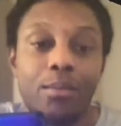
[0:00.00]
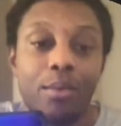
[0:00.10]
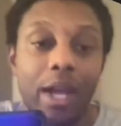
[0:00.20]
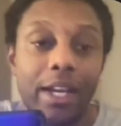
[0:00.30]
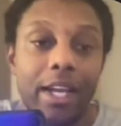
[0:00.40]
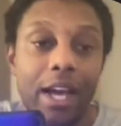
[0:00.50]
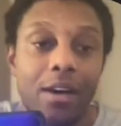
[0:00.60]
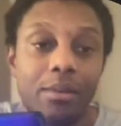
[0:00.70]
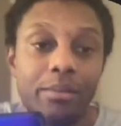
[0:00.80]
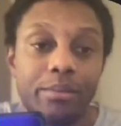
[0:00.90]
right
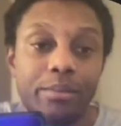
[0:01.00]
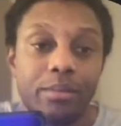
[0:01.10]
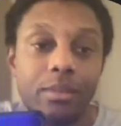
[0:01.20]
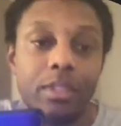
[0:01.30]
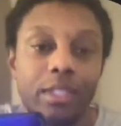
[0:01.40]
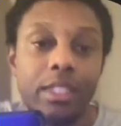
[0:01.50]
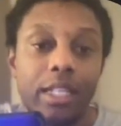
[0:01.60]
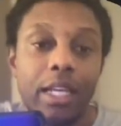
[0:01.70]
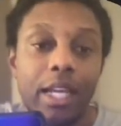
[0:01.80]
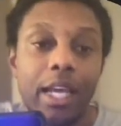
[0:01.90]
now.
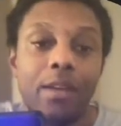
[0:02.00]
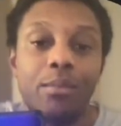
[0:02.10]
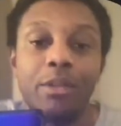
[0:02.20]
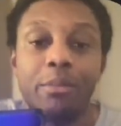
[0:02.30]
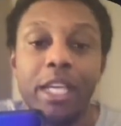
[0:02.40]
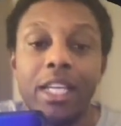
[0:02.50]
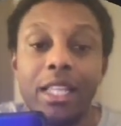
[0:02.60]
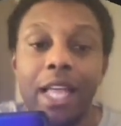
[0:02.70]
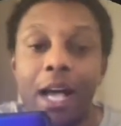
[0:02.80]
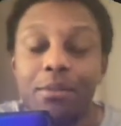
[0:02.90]
And with Pika
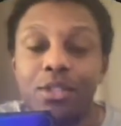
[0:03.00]
Labs,